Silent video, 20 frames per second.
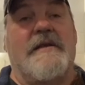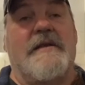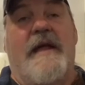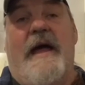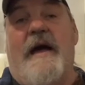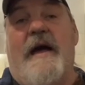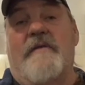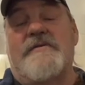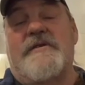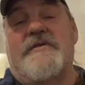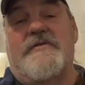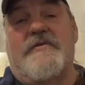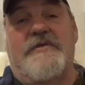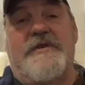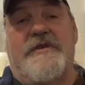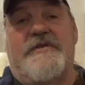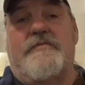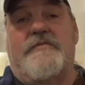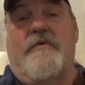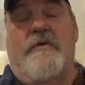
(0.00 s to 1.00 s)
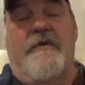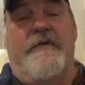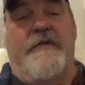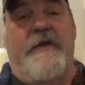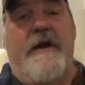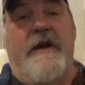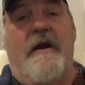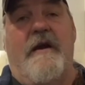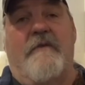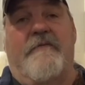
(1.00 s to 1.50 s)
the houses just weren't
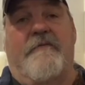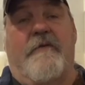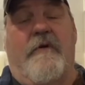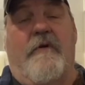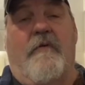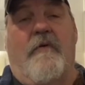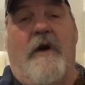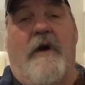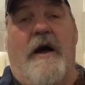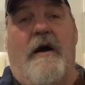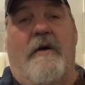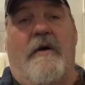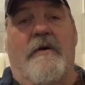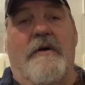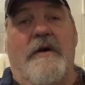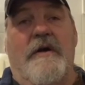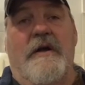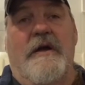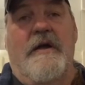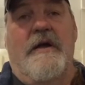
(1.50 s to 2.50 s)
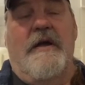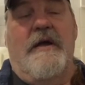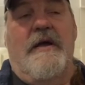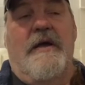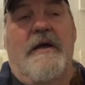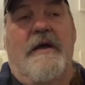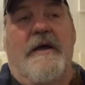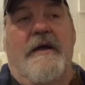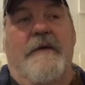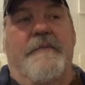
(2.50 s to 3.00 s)
there for a while.
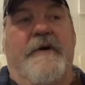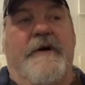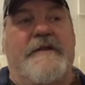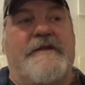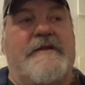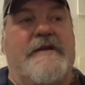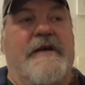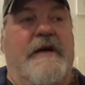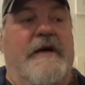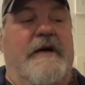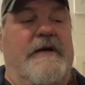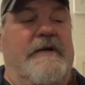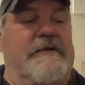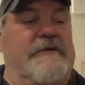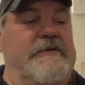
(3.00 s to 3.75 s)
But uh,